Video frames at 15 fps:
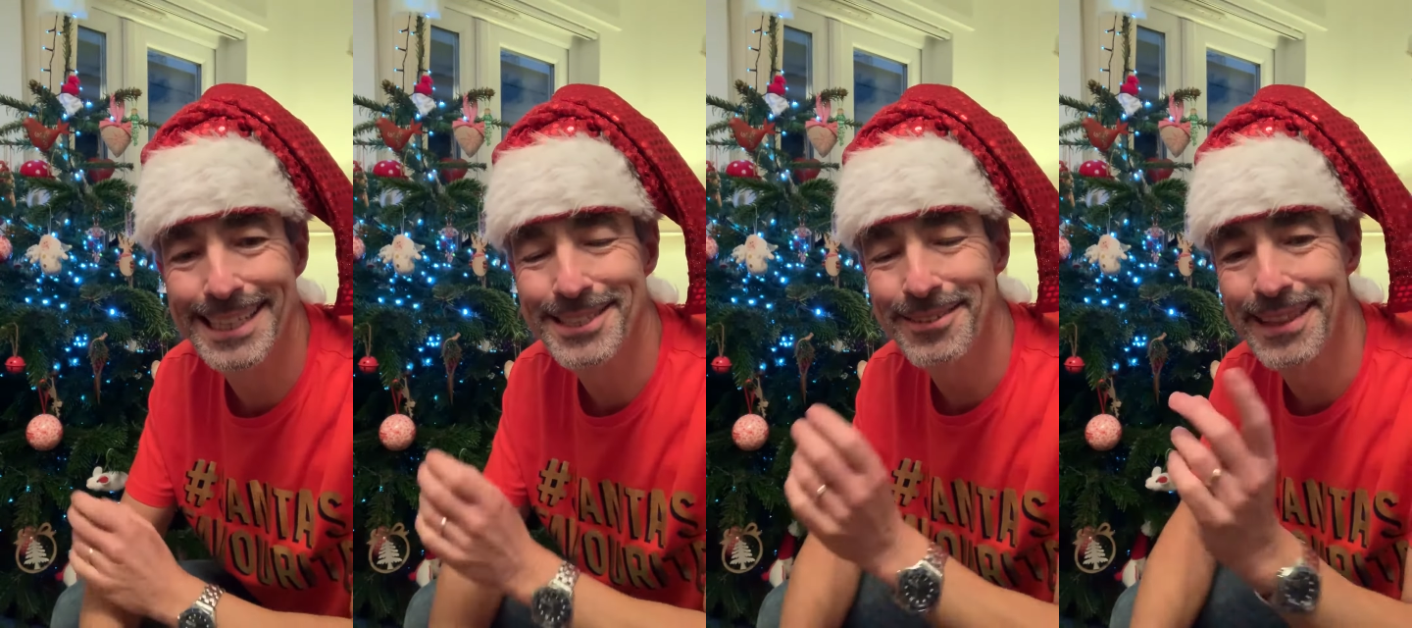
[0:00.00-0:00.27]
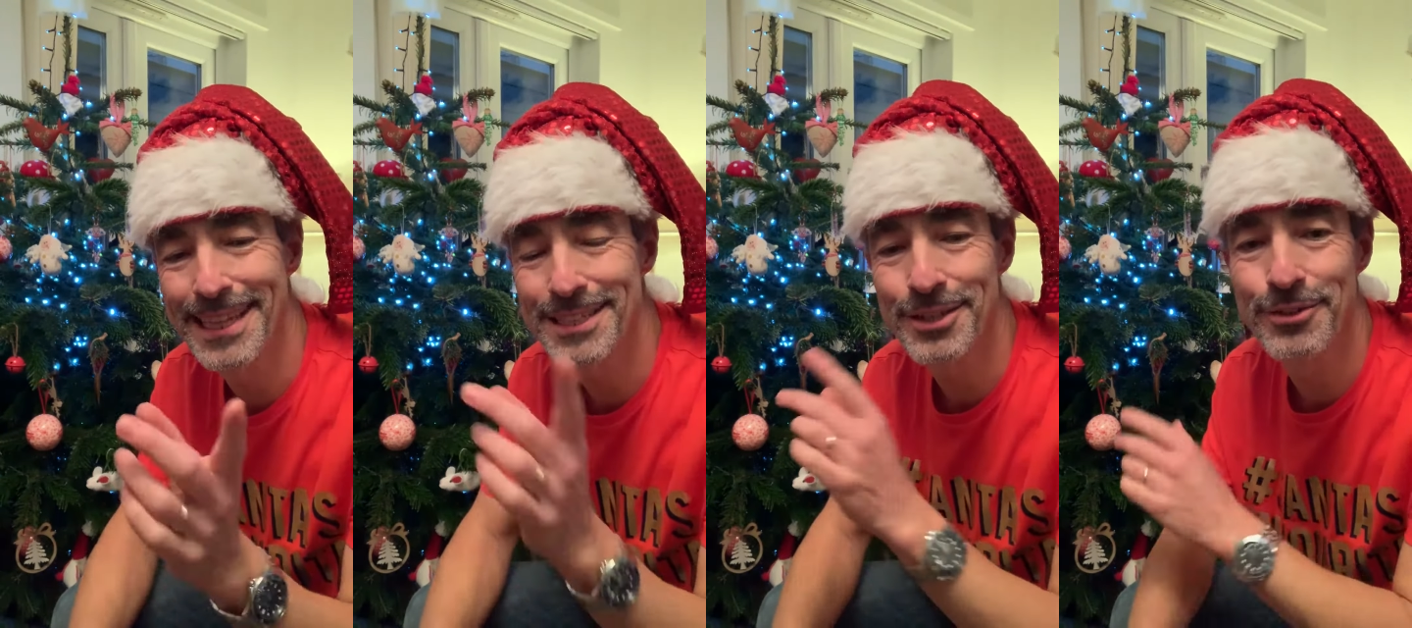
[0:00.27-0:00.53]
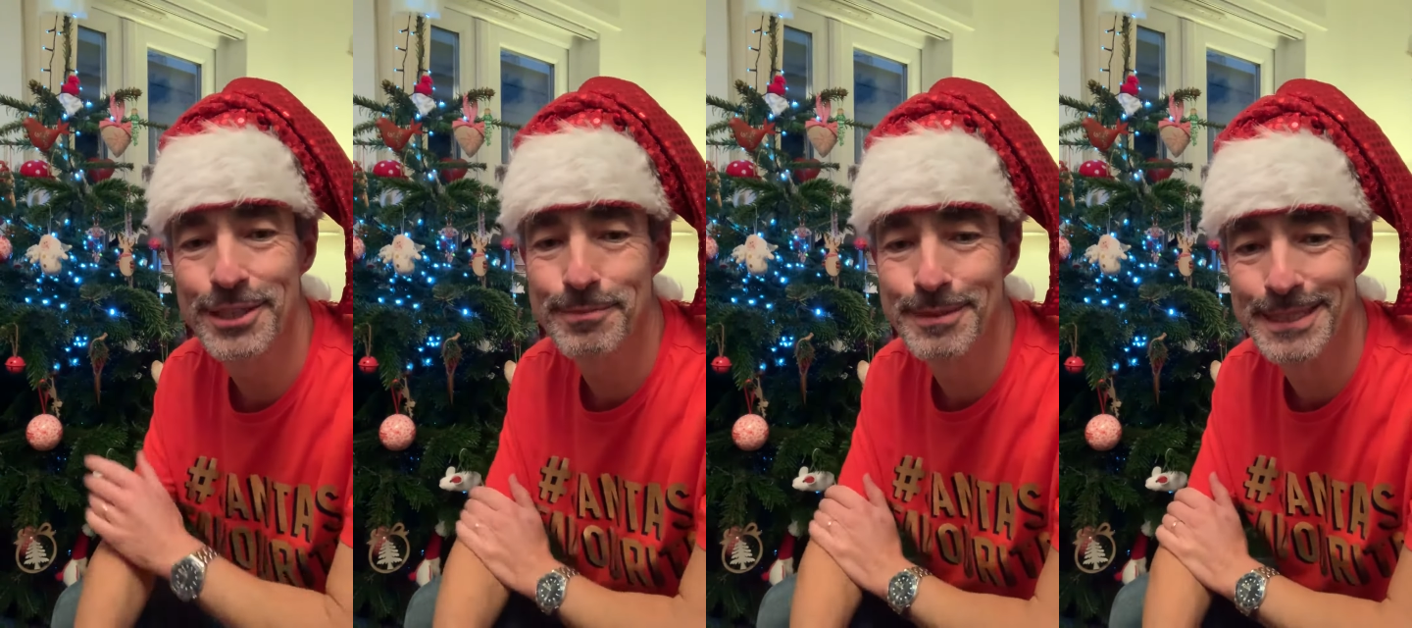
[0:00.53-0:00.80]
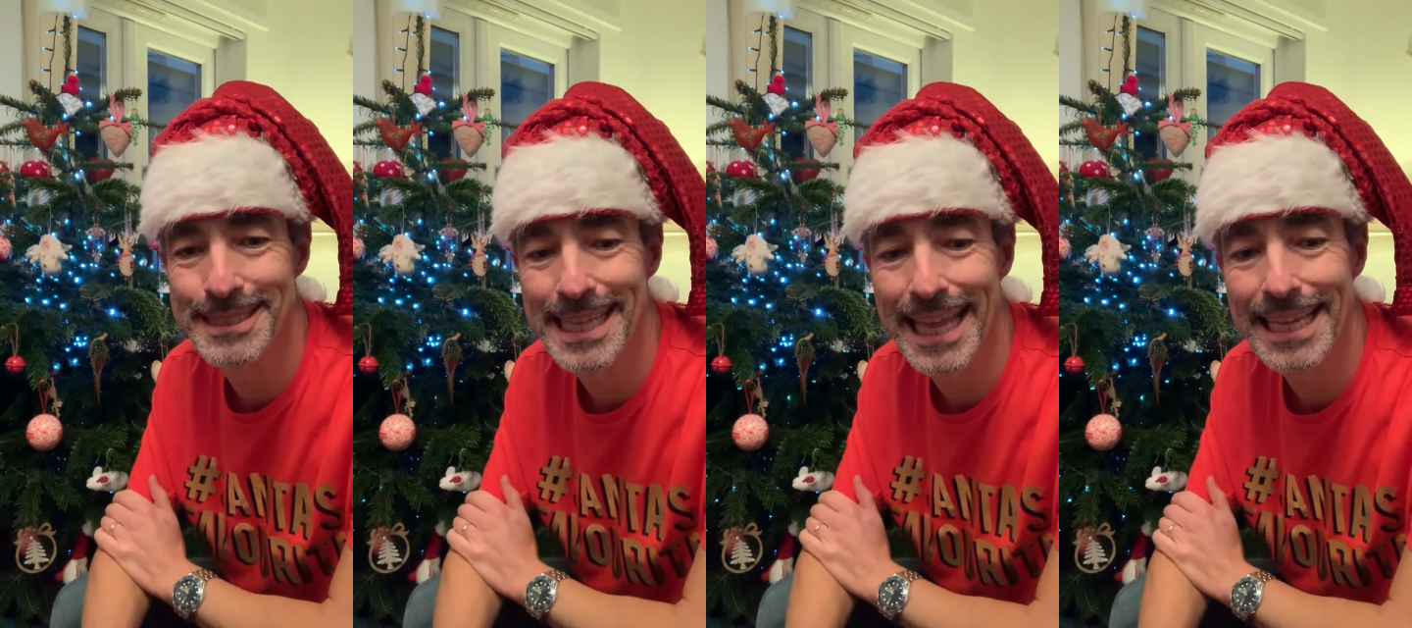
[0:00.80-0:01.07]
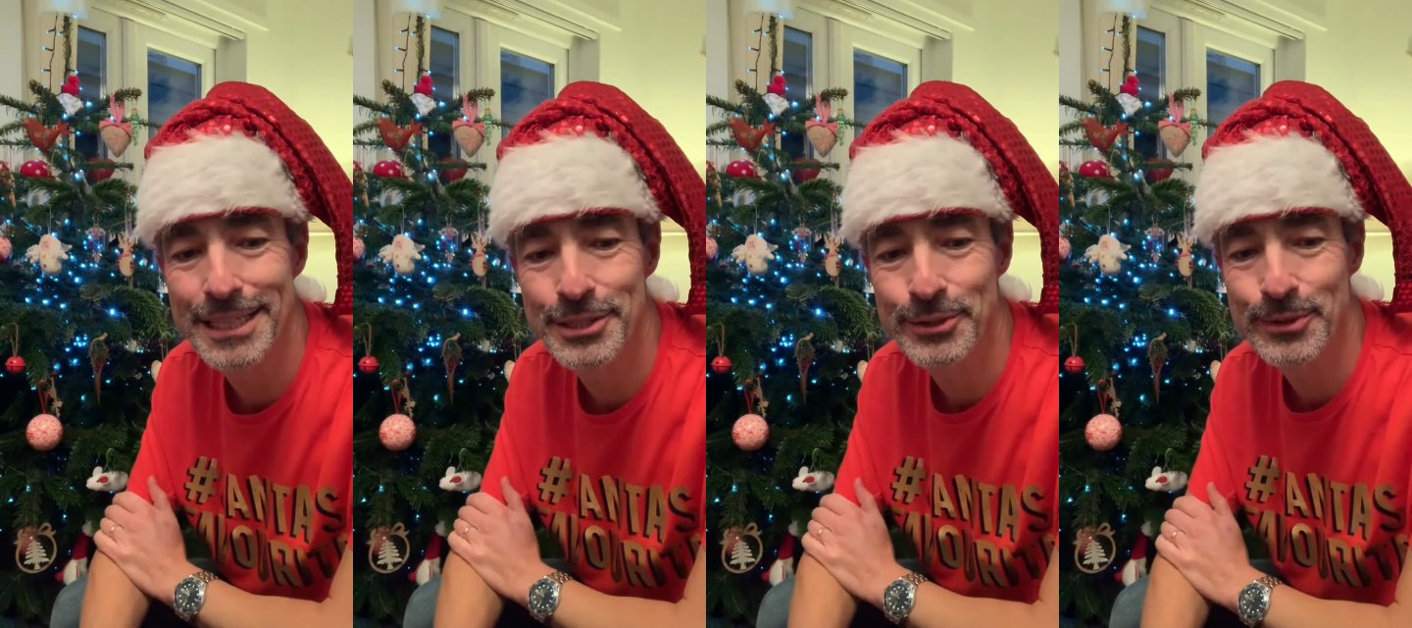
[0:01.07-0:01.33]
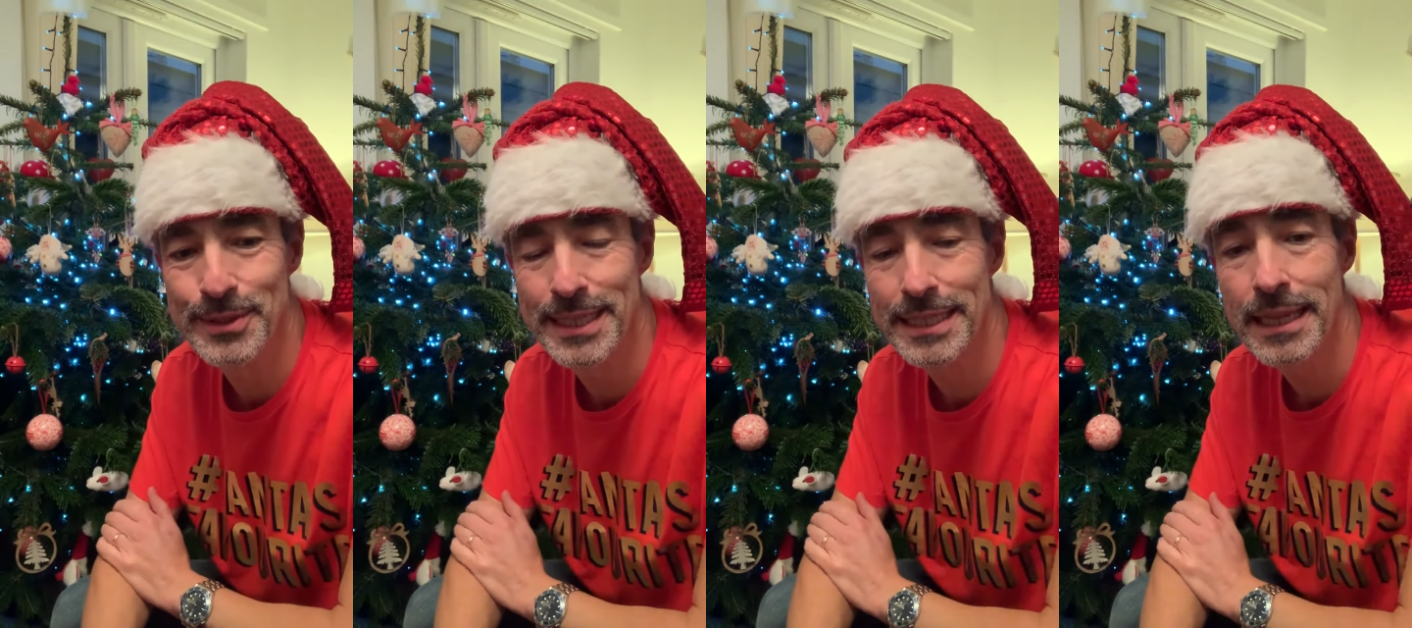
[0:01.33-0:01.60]
So that's Christmas Day
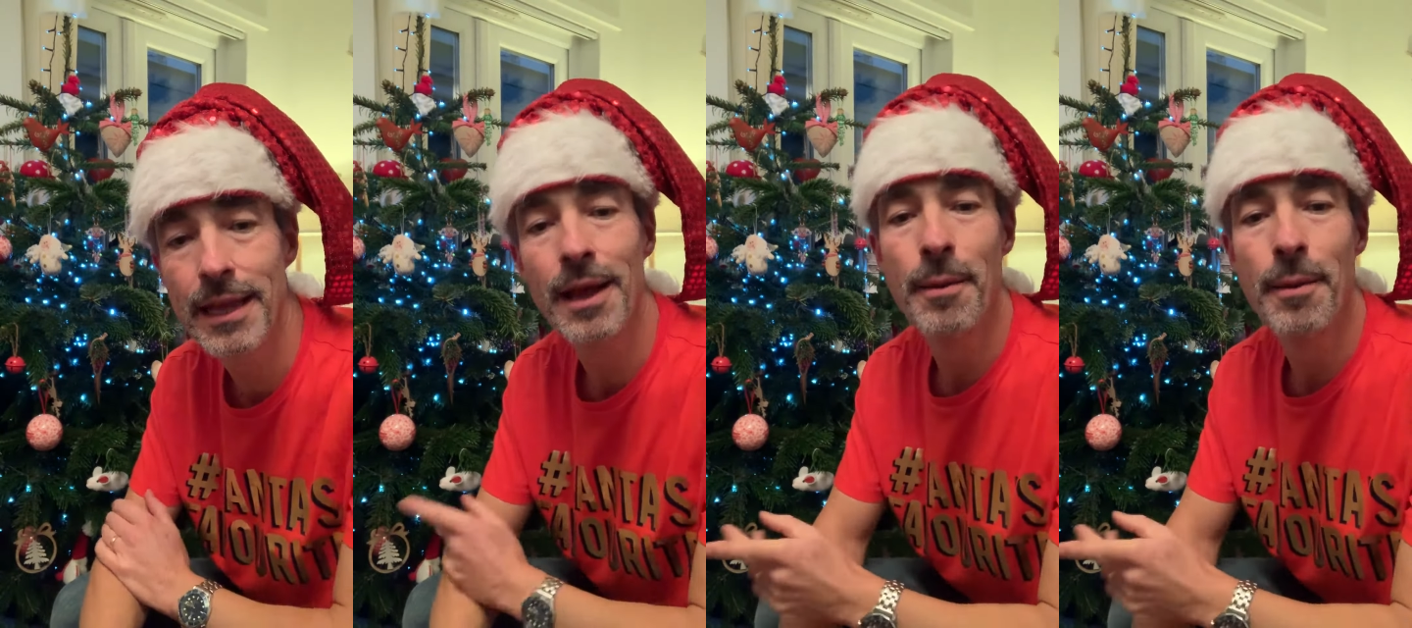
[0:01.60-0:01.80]
sorted.